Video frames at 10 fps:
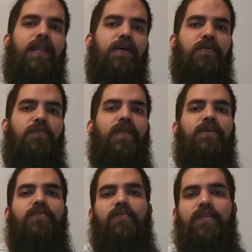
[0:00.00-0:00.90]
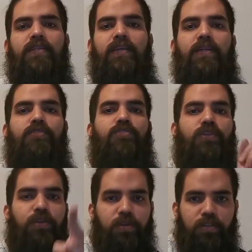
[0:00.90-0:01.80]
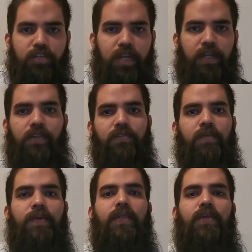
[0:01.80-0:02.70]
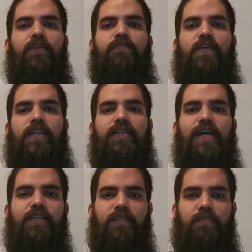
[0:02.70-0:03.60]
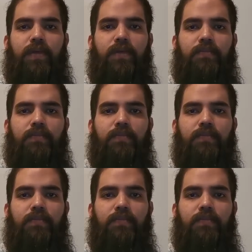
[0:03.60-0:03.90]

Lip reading: Hello, welcome once again to your channel of the beardedeurofan fan, that's me.